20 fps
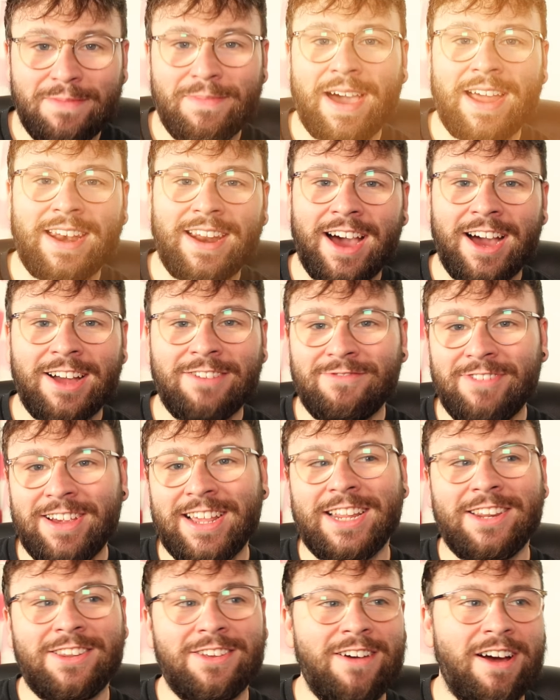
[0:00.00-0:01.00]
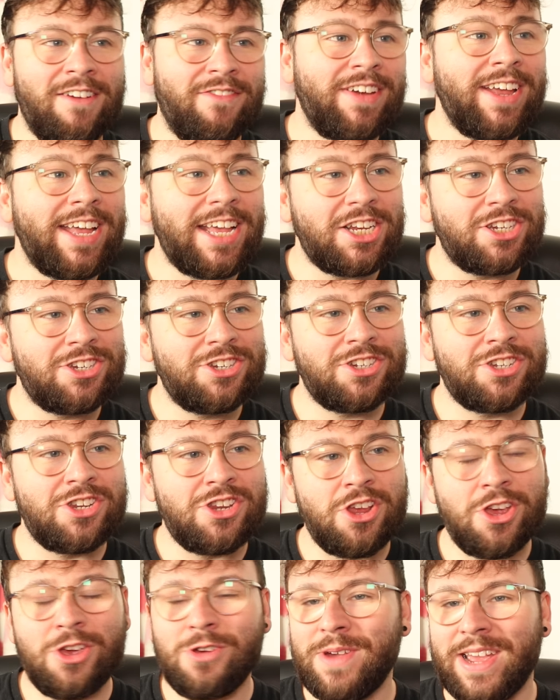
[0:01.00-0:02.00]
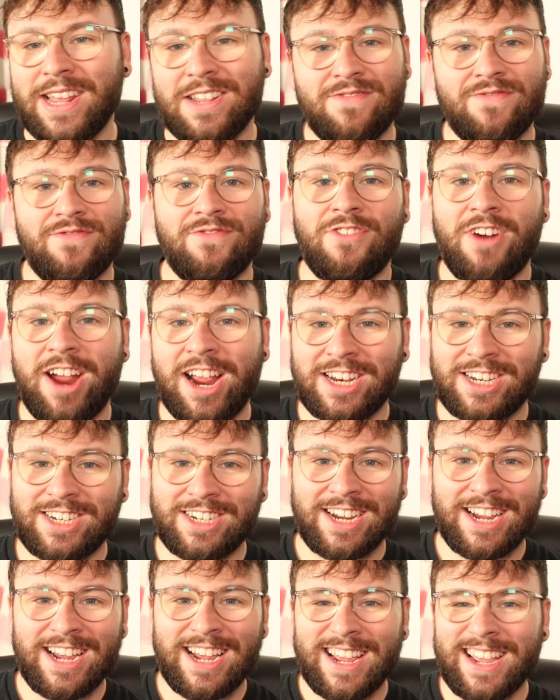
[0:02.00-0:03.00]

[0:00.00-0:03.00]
man. I really do. I think it's just new, it's fresh,